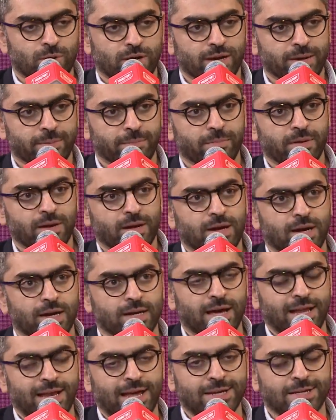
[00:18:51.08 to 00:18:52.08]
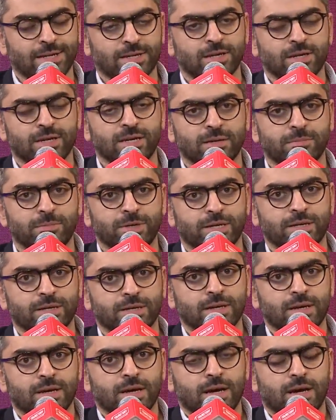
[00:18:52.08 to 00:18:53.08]
I had highlighted earlier, but,
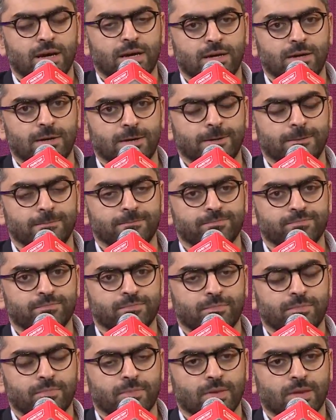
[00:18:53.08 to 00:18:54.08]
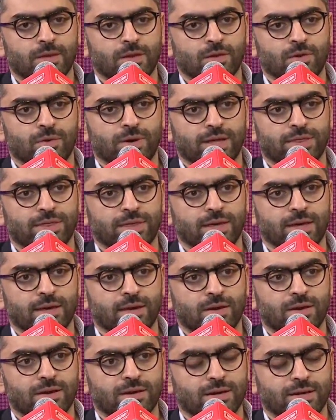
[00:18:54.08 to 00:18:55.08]
I think
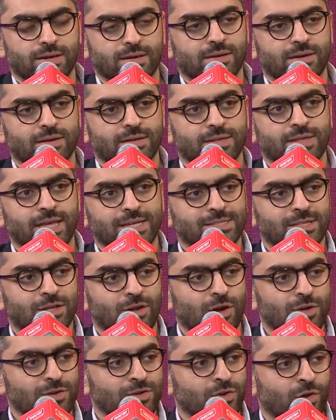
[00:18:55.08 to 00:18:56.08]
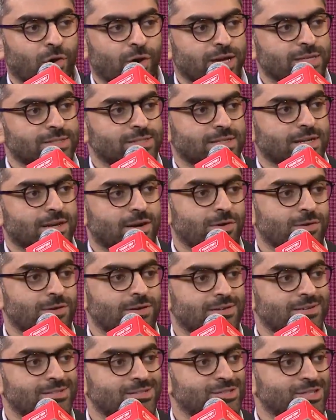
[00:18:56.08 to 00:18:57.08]
there's a lot of noise
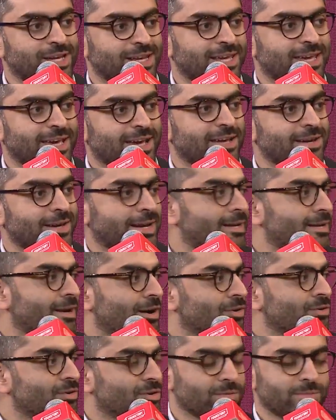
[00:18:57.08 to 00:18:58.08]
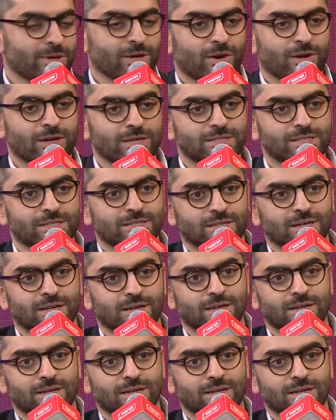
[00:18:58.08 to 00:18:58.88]
around Gen AI right now, to be honest.